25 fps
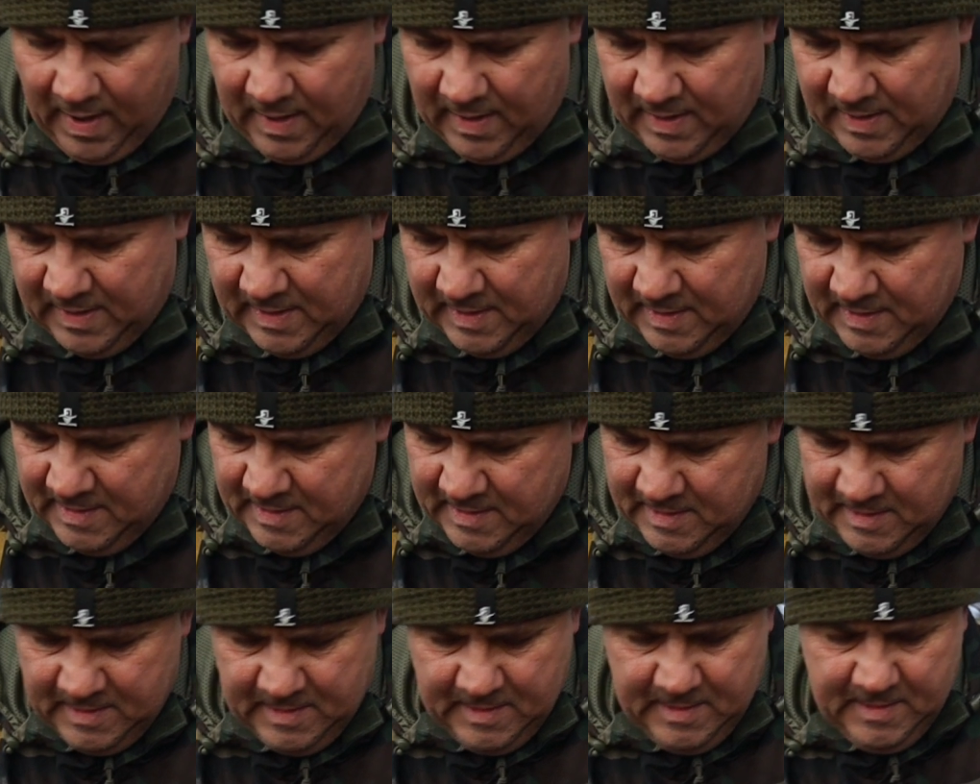
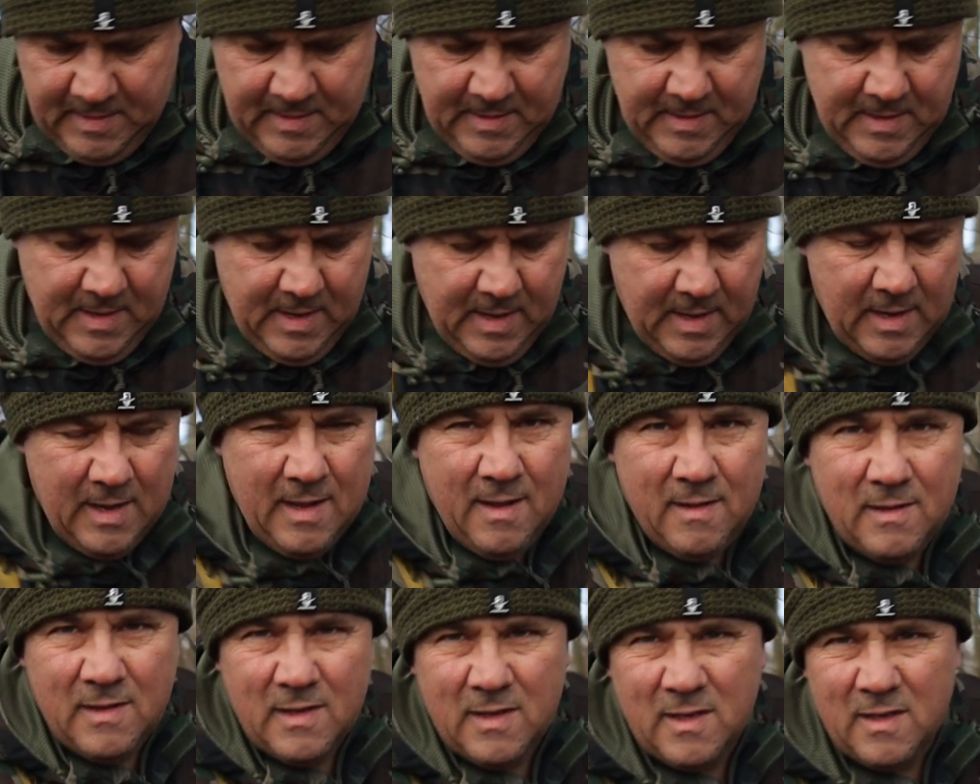
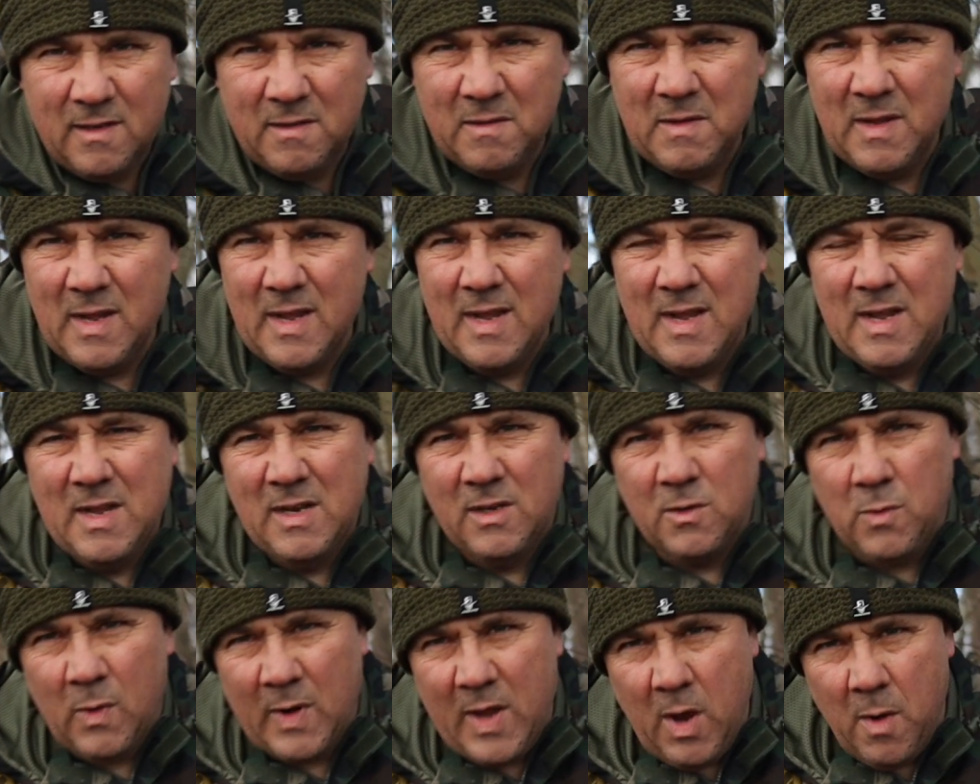
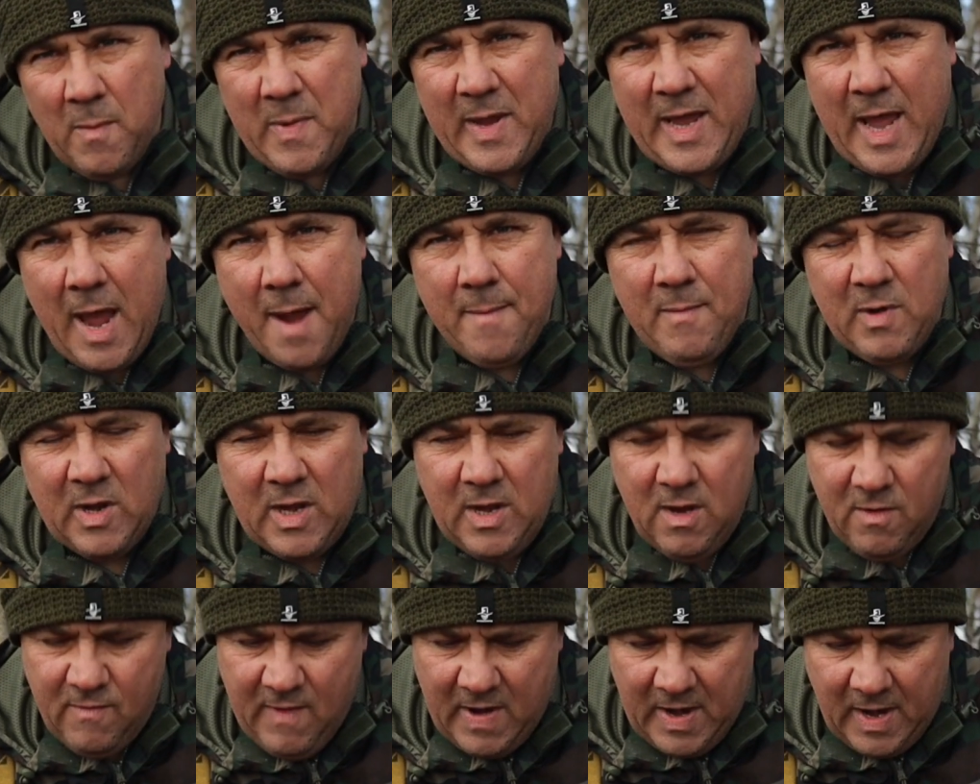I'll get all my camera
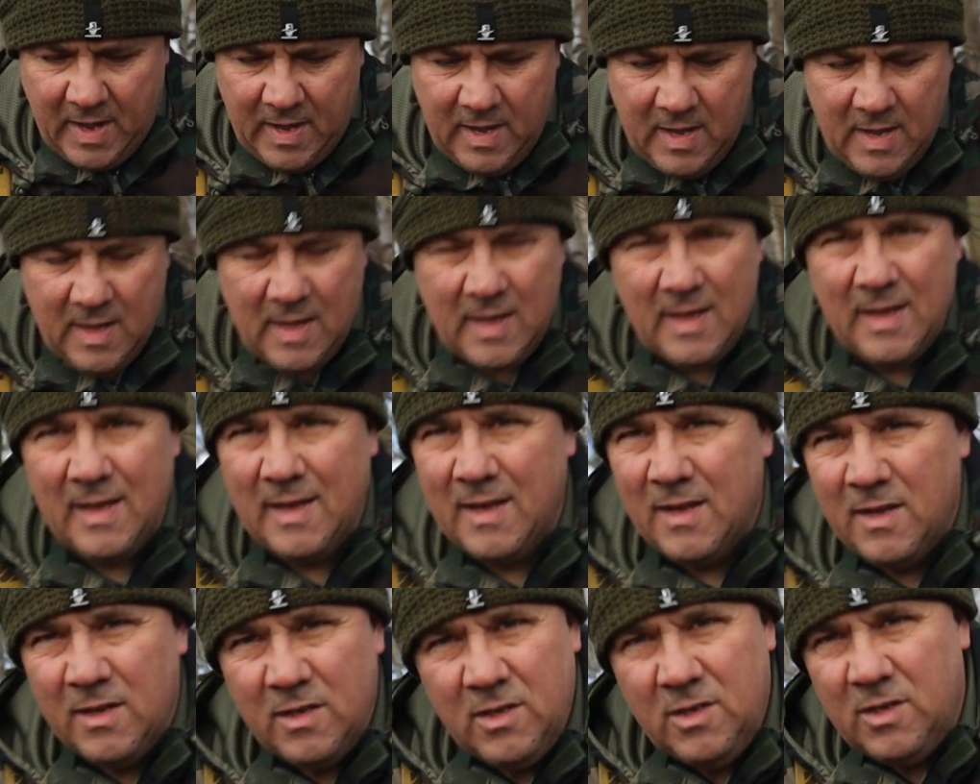gear ready,
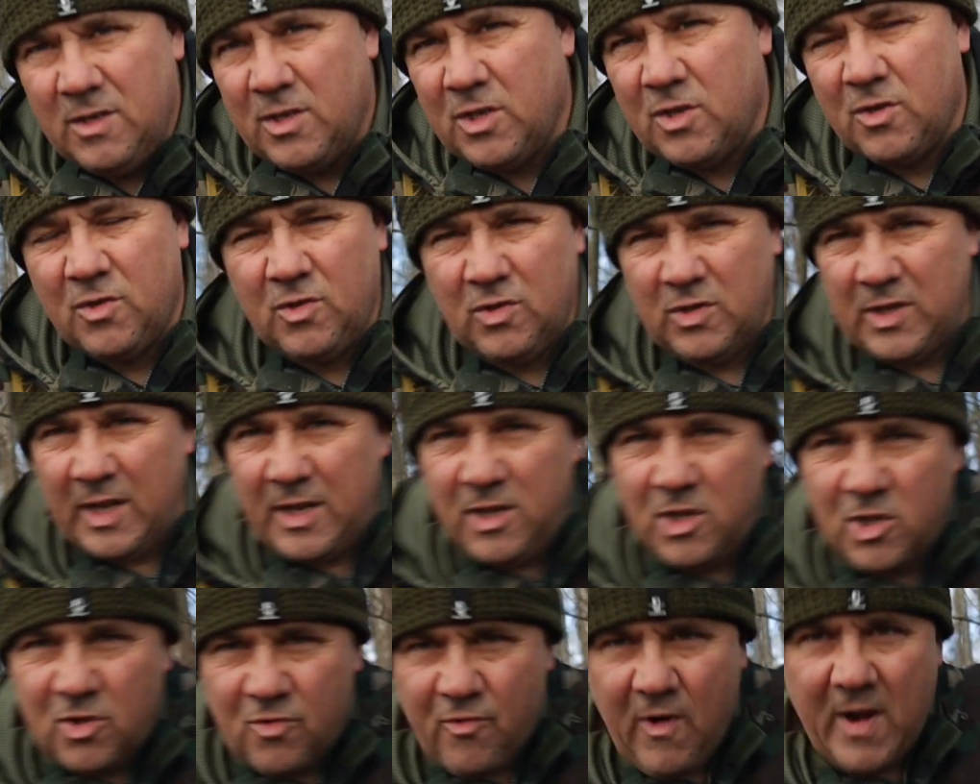
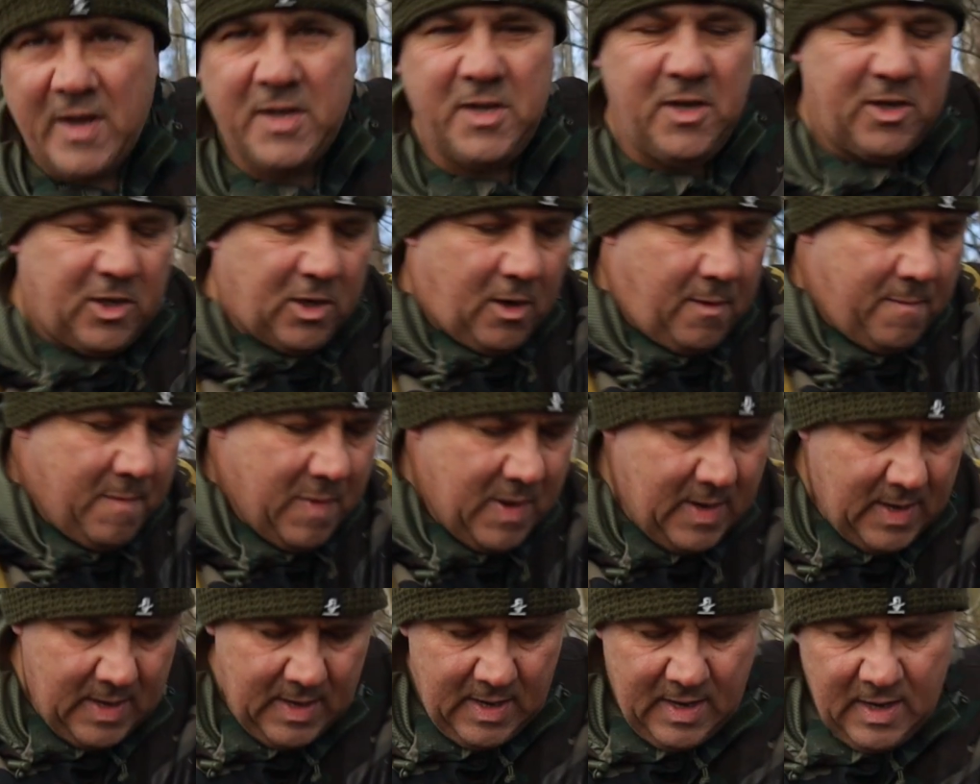de-stresses them,
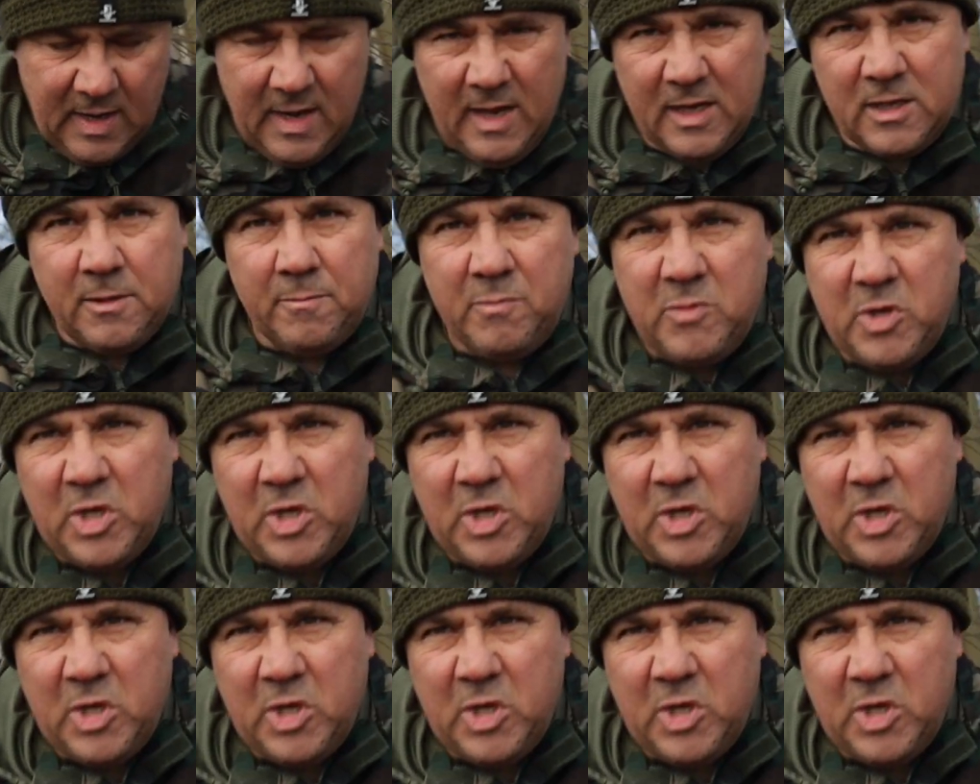let them